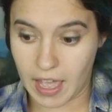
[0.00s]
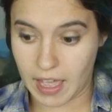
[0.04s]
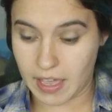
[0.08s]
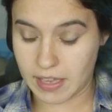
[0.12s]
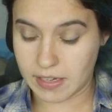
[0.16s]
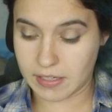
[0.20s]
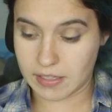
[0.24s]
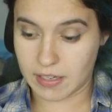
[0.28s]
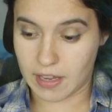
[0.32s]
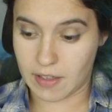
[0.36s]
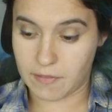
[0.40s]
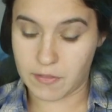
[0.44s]

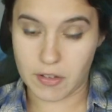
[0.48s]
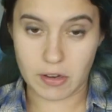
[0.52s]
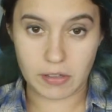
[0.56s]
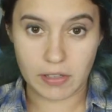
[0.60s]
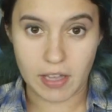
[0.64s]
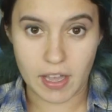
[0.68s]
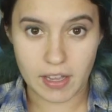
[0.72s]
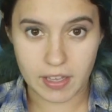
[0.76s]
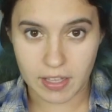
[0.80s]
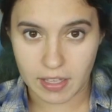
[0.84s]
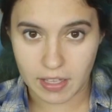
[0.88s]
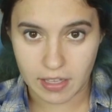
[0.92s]
And if you're
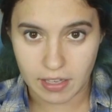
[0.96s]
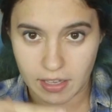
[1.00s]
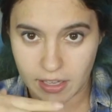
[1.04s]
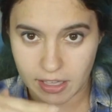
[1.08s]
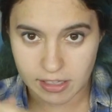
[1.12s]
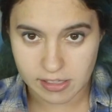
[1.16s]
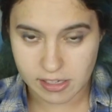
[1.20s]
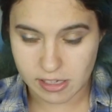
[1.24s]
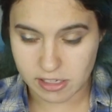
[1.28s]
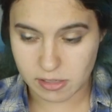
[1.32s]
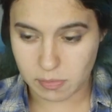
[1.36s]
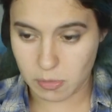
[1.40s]
lucky,
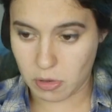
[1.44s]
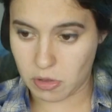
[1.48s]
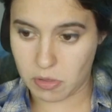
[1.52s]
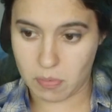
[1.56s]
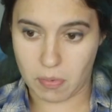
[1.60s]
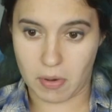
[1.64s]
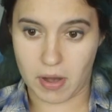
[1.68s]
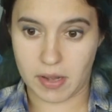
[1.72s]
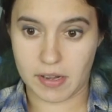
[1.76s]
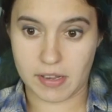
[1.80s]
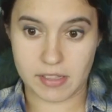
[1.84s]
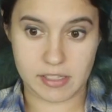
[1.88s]
it's a
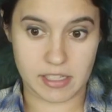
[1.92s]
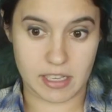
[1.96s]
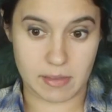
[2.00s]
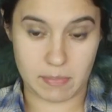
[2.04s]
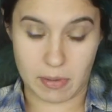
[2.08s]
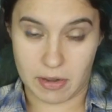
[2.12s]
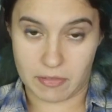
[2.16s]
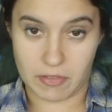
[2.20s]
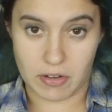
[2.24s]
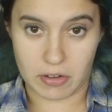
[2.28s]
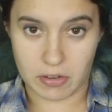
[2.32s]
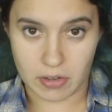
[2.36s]
smooth pregnancy.
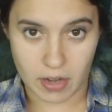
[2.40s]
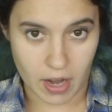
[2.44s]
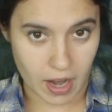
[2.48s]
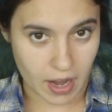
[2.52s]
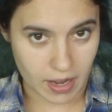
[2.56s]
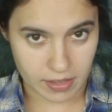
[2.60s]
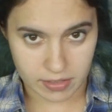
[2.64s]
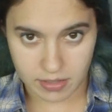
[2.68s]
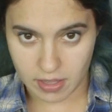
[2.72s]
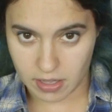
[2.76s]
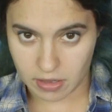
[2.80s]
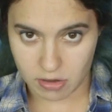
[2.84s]
But if you're
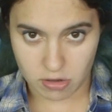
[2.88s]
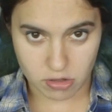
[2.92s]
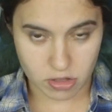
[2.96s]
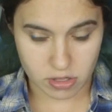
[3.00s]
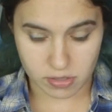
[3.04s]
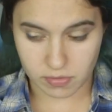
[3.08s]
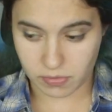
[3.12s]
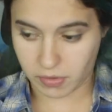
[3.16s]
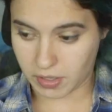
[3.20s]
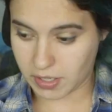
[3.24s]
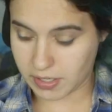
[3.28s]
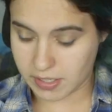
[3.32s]
not, then you're
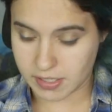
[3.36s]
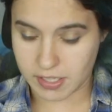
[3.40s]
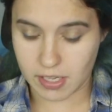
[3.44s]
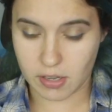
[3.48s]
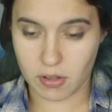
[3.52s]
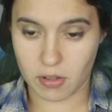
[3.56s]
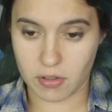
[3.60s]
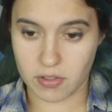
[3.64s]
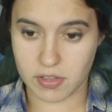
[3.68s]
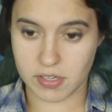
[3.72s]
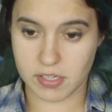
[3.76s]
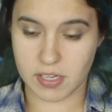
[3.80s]
just freaking
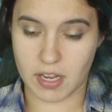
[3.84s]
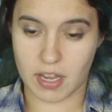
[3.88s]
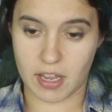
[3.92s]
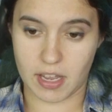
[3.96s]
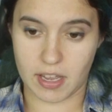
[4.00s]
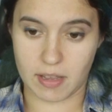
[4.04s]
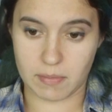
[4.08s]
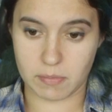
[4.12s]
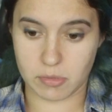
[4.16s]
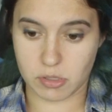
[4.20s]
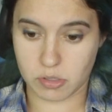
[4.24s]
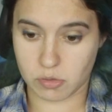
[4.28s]
sick all the
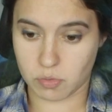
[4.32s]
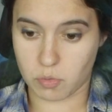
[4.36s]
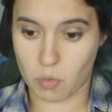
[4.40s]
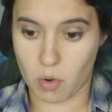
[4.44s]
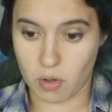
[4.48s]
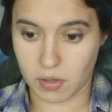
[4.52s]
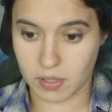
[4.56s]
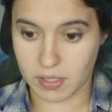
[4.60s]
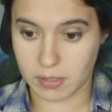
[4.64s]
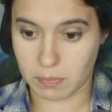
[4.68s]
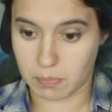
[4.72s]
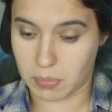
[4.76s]
time,
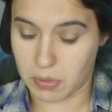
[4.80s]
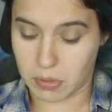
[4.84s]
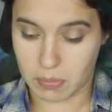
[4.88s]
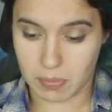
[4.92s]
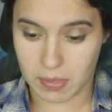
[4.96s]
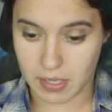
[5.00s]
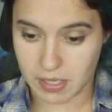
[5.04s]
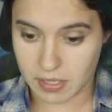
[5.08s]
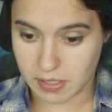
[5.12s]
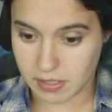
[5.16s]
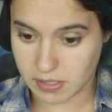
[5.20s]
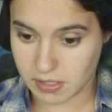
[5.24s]
swollen
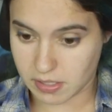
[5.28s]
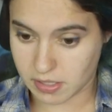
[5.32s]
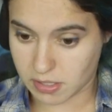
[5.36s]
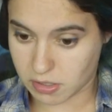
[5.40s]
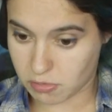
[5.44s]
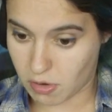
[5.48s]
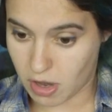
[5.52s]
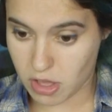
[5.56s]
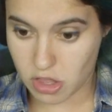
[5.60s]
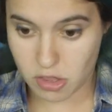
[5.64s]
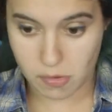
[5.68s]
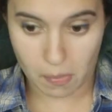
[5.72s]
boobies,
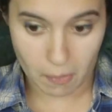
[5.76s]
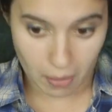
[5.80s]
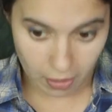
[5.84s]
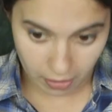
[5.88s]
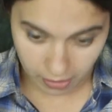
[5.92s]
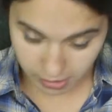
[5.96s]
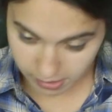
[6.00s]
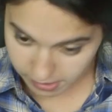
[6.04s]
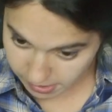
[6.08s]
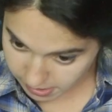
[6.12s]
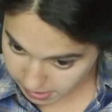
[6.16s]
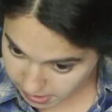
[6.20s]
stretch
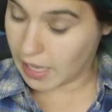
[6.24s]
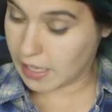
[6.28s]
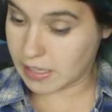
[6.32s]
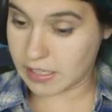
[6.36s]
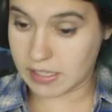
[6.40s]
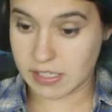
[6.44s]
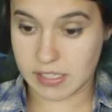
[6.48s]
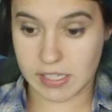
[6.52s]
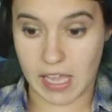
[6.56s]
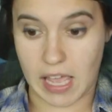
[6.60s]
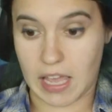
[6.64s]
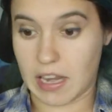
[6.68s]
marks,
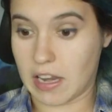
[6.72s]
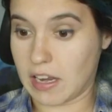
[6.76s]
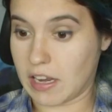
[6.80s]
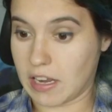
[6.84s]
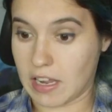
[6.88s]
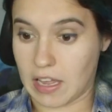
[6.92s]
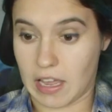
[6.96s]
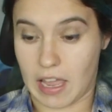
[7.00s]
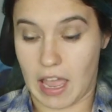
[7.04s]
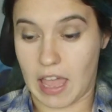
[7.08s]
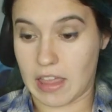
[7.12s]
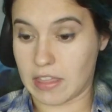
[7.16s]

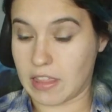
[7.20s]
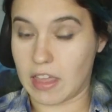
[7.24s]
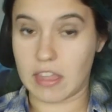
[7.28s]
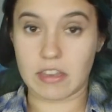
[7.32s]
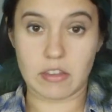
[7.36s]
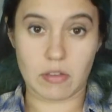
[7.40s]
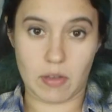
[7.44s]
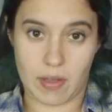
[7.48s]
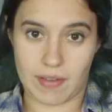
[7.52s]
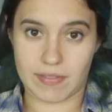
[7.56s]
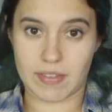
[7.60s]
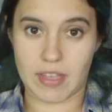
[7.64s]
insanity, and
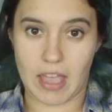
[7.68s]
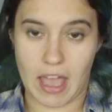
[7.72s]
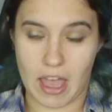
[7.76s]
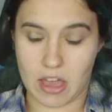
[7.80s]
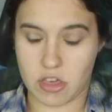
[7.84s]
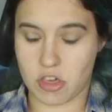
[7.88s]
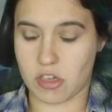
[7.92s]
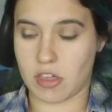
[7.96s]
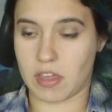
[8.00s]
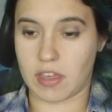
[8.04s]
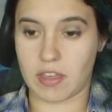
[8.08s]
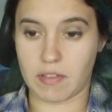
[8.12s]
then you have to
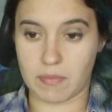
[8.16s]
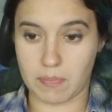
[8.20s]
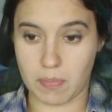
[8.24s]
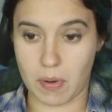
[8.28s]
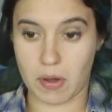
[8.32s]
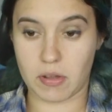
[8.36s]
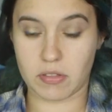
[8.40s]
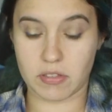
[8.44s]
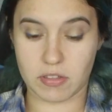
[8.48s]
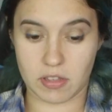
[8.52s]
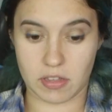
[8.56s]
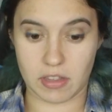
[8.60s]
actually give
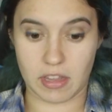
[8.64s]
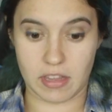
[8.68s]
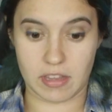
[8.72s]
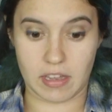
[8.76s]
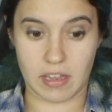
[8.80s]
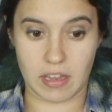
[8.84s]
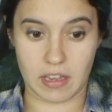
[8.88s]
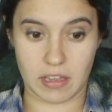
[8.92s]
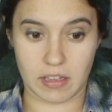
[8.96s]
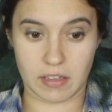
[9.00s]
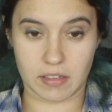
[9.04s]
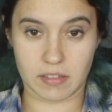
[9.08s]
birth to the
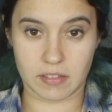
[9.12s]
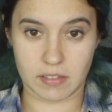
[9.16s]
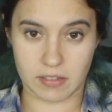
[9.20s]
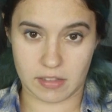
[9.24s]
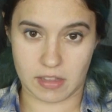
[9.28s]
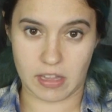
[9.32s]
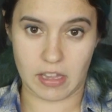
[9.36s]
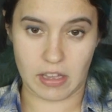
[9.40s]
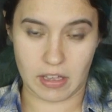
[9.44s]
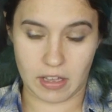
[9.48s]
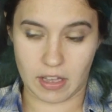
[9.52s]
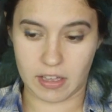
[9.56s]
thing
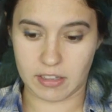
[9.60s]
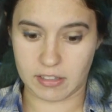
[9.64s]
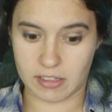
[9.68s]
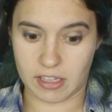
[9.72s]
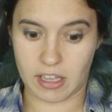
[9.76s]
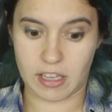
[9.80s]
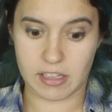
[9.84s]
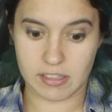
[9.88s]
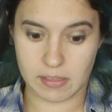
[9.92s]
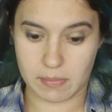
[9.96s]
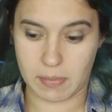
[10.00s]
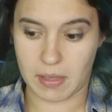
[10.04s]
I
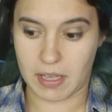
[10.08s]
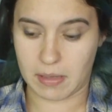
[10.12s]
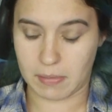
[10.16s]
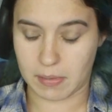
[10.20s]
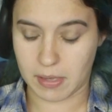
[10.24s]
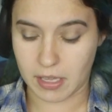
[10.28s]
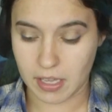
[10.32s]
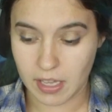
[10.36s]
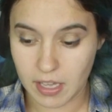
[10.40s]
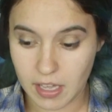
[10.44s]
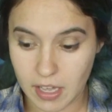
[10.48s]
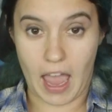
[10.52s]
say as a
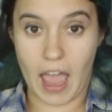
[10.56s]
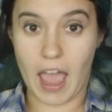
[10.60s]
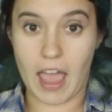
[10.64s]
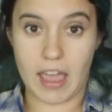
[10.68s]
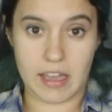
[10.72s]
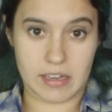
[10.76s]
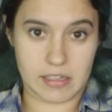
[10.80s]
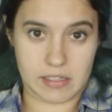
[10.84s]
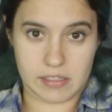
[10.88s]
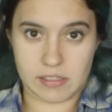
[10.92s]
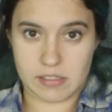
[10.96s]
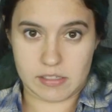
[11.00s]
baby.
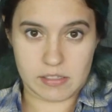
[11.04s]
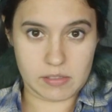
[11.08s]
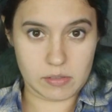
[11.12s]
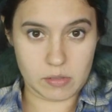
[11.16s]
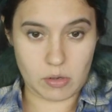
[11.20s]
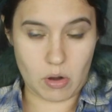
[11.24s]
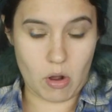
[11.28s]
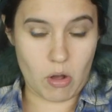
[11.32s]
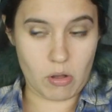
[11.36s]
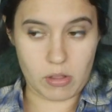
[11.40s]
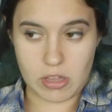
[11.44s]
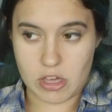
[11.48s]
And
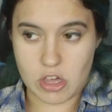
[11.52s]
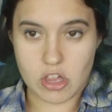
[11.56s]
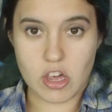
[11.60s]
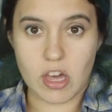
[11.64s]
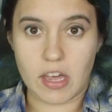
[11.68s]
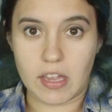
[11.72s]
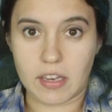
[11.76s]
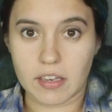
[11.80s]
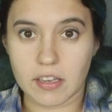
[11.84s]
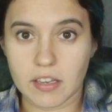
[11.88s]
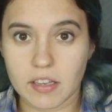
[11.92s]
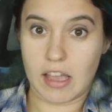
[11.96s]
holy
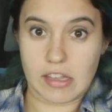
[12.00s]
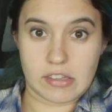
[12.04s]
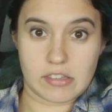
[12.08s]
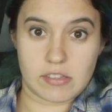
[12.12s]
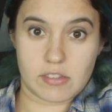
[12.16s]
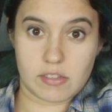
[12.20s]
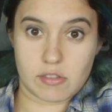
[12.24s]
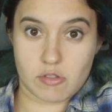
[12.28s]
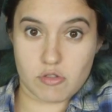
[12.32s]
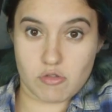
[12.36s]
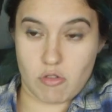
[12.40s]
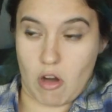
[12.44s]
shit,
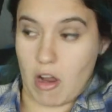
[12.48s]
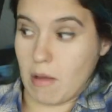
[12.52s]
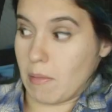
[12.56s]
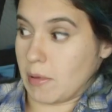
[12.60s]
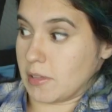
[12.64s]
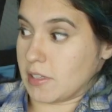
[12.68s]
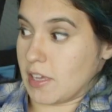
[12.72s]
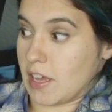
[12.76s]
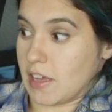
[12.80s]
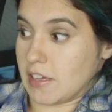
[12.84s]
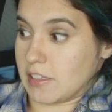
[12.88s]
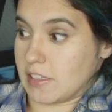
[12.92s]
it's
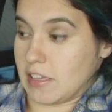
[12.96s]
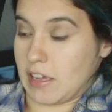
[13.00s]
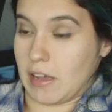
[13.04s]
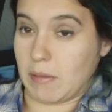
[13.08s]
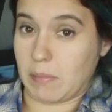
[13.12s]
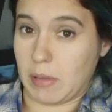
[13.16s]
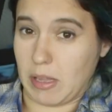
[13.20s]
traumatizing.